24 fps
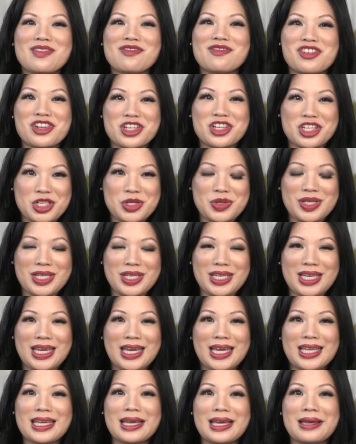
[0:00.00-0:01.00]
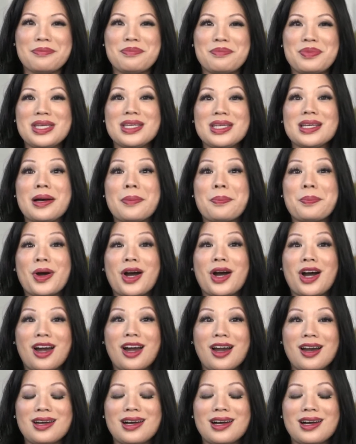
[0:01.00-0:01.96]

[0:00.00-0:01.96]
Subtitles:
for tuning in and being a part